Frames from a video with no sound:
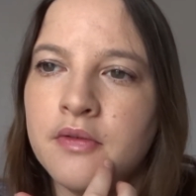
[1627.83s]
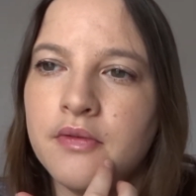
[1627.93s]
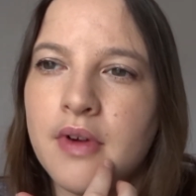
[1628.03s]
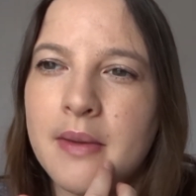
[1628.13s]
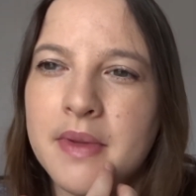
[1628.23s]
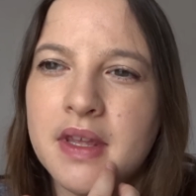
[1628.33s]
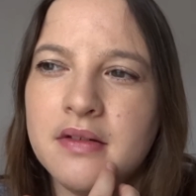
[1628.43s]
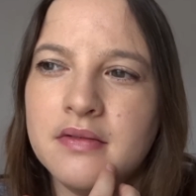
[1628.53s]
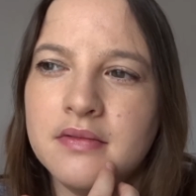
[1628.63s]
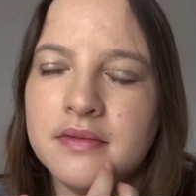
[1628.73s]

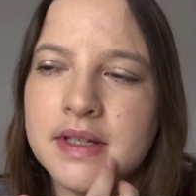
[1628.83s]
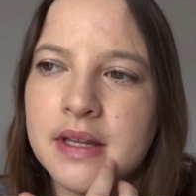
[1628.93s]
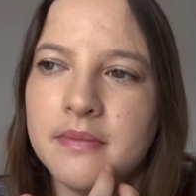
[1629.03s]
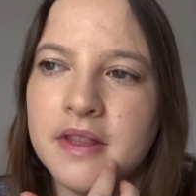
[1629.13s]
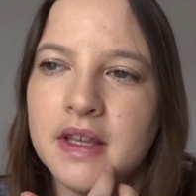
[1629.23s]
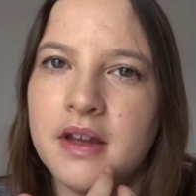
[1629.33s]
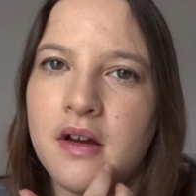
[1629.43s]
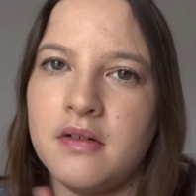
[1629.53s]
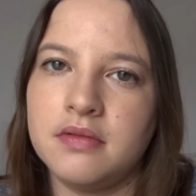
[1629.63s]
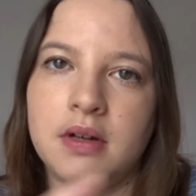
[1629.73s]
Ramin something,
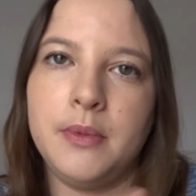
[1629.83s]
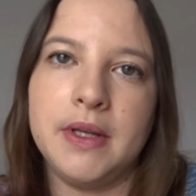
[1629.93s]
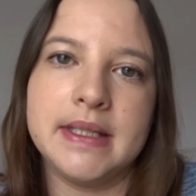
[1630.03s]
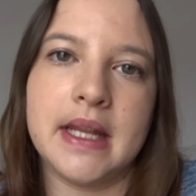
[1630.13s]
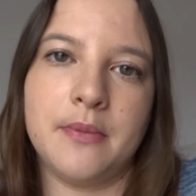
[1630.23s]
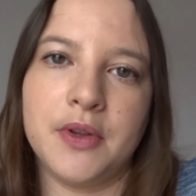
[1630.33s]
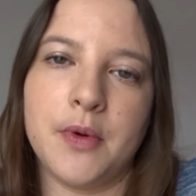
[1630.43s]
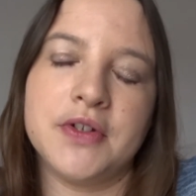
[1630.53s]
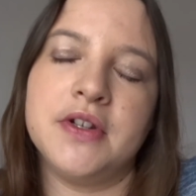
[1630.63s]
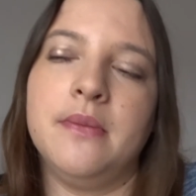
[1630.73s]
I'll put his name on the
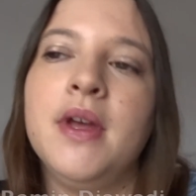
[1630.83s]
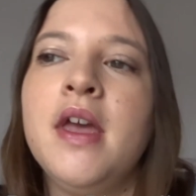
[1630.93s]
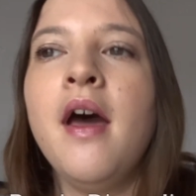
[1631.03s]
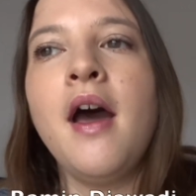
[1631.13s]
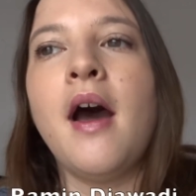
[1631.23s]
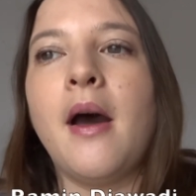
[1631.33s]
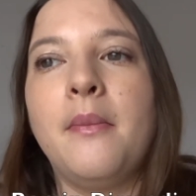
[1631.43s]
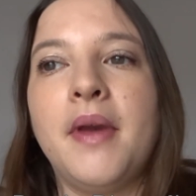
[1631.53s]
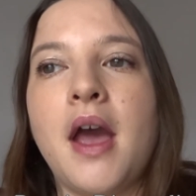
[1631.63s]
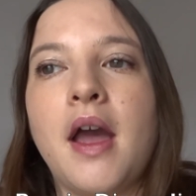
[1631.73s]
bottom.
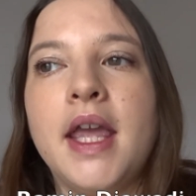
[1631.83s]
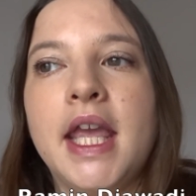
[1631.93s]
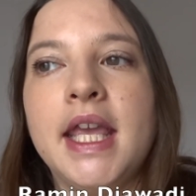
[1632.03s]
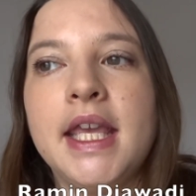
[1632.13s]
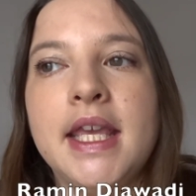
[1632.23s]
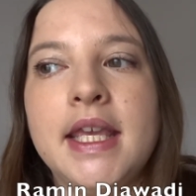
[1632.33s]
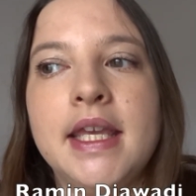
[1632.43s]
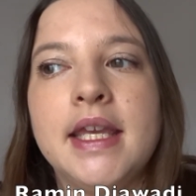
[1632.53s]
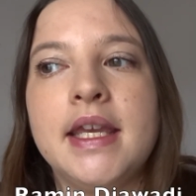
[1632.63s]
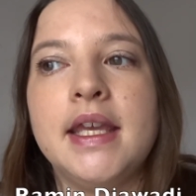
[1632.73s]

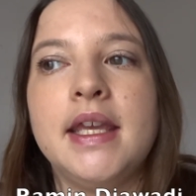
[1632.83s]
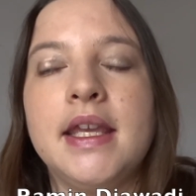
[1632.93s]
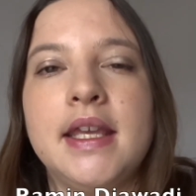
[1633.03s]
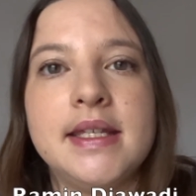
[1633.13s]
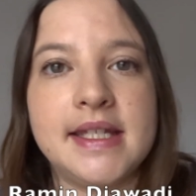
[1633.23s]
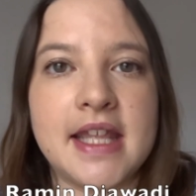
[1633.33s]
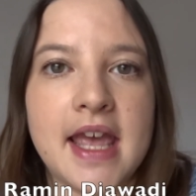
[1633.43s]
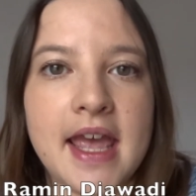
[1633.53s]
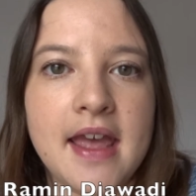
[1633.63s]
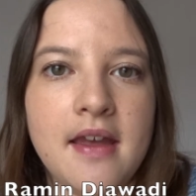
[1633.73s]
He is
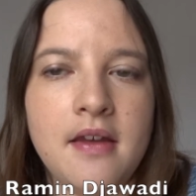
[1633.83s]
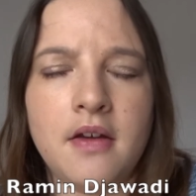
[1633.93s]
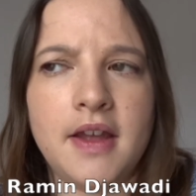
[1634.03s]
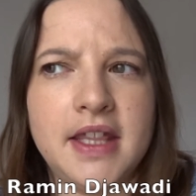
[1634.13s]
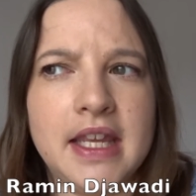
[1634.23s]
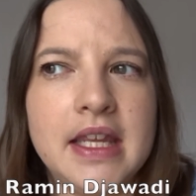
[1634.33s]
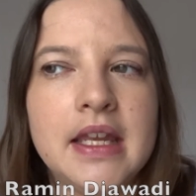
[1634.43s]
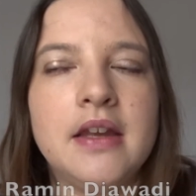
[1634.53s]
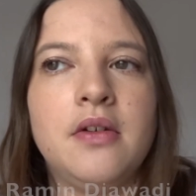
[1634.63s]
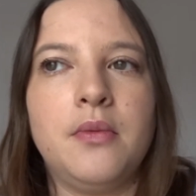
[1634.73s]
there, I
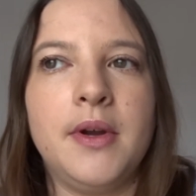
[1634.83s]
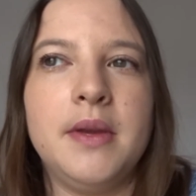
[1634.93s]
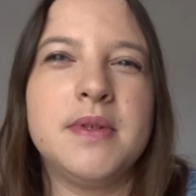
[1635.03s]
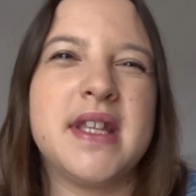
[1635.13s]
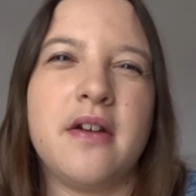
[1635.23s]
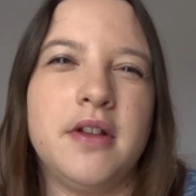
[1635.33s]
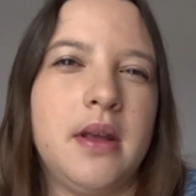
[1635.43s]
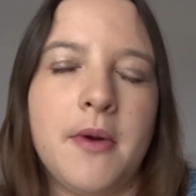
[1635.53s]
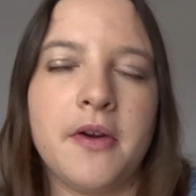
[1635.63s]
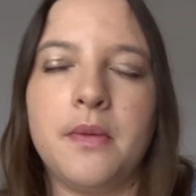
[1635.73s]
think. Well, he was there in the
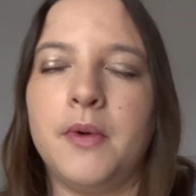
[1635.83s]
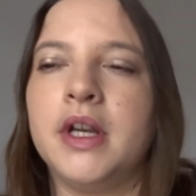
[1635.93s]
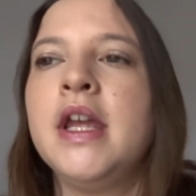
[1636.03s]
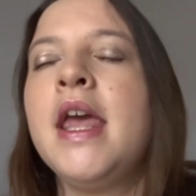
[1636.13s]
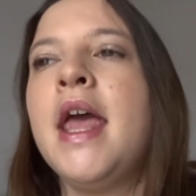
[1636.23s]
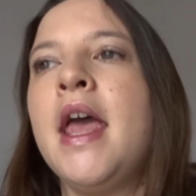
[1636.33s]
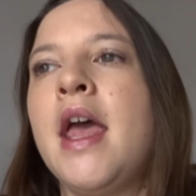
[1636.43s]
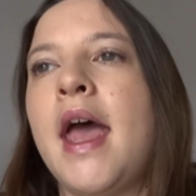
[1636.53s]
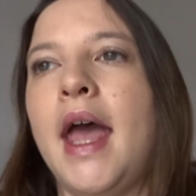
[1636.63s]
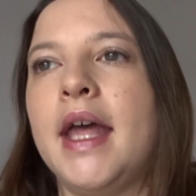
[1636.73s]
American one.
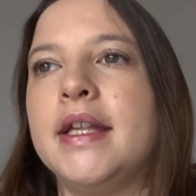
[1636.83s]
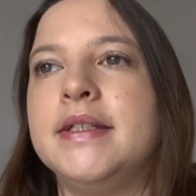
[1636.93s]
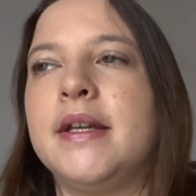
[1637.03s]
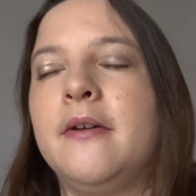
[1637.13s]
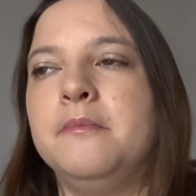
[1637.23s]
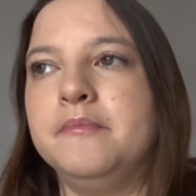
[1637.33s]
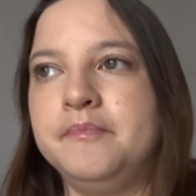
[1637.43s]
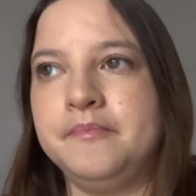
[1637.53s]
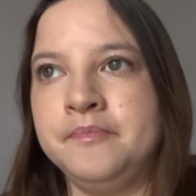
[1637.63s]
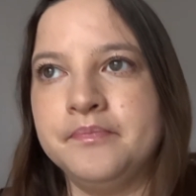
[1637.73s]
And
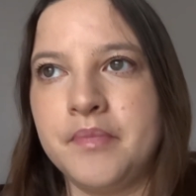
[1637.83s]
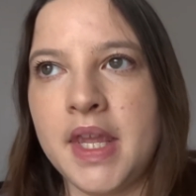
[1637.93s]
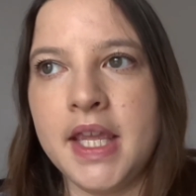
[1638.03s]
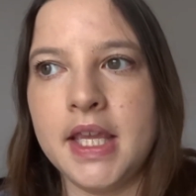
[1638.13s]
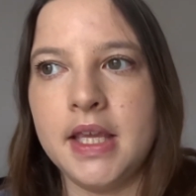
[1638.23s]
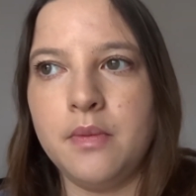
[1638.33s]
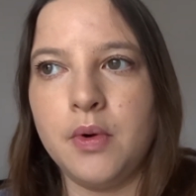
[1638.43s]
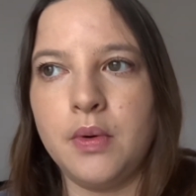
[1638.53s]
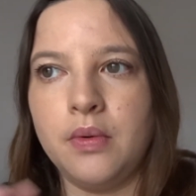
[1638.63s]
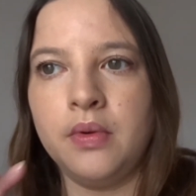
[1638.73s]
he
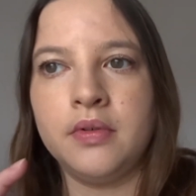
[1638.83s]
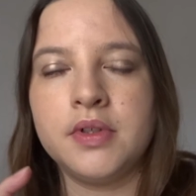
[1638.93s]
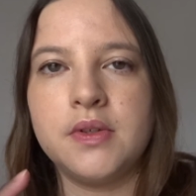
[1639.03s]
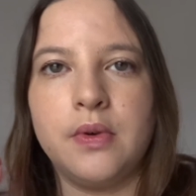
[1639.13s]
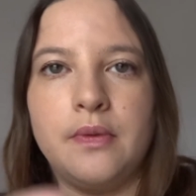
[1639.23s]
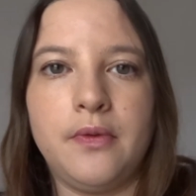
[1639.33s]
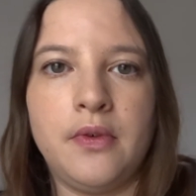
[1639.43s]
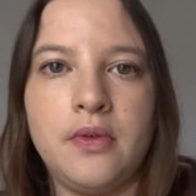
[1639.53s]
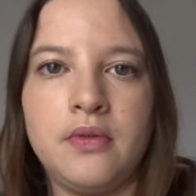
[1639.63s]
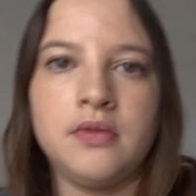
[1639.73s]
will sort of
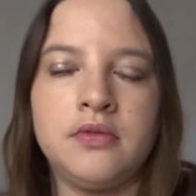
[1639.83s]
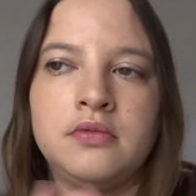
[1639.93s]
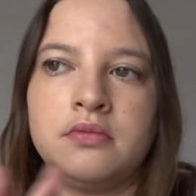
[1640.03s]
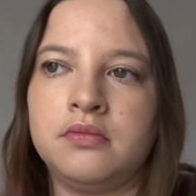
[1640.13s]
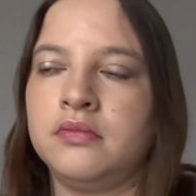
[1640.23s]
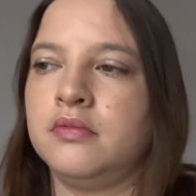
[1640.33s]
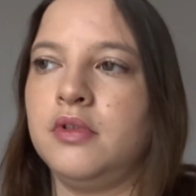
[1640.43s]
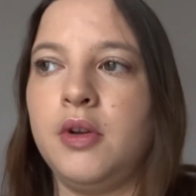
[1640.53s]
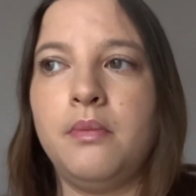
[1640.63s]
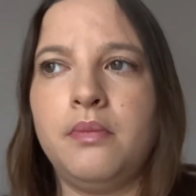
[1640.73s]

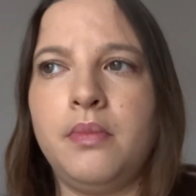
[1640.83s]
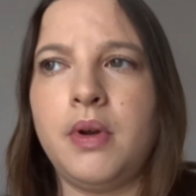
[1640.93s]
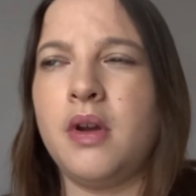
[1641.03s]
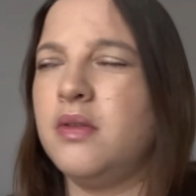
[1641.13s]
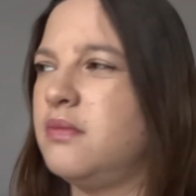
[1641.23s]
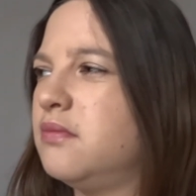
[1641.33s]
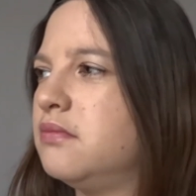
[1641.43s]
compose...